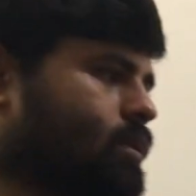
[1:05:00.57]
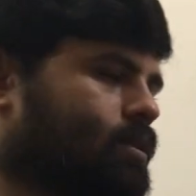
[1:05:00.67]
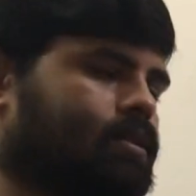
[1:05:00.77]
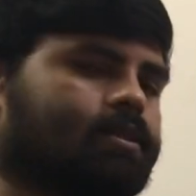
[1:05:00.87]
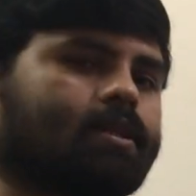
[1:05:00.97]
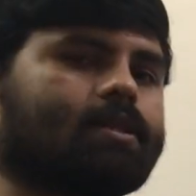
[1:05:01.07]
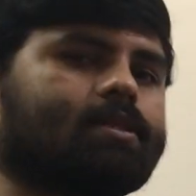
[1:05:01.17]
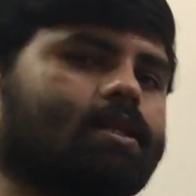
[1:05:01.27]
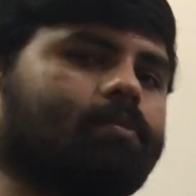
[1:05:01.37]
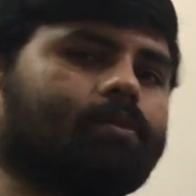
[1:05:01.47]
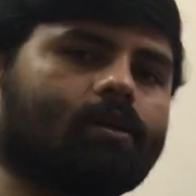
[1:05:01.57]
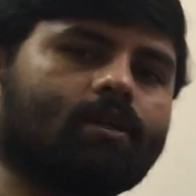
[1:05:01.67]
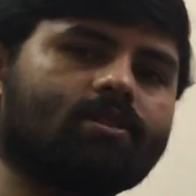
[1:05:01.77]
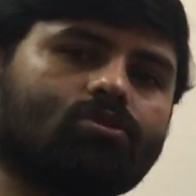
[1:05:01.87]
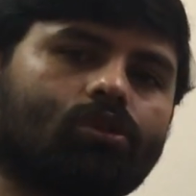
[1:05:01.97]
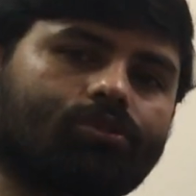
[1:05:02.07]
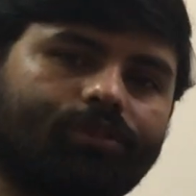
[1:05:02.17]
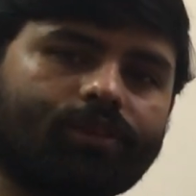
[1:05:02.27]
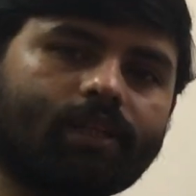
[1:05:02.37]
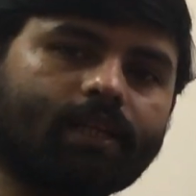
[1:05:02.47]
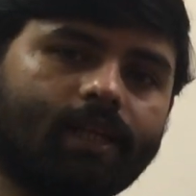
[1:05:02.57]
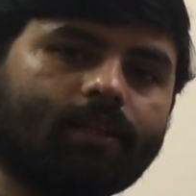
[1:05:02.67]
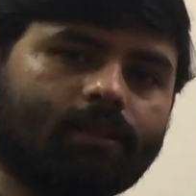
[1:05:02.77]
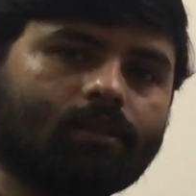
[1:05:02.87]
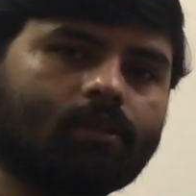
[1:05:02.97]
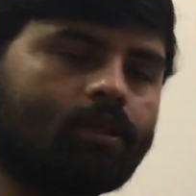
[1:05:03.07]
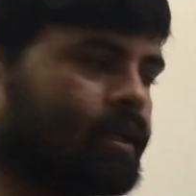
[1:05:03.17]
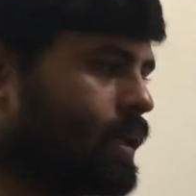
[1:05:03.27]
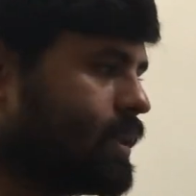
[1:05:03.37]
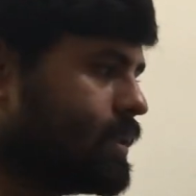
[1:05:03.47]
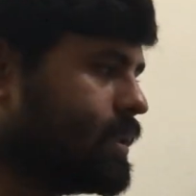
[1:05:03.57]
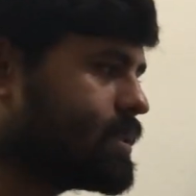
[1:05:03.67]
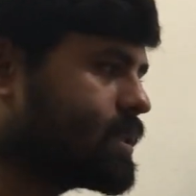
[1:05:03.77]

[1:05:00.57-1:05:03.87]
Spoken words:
This concept is not for the 10th. This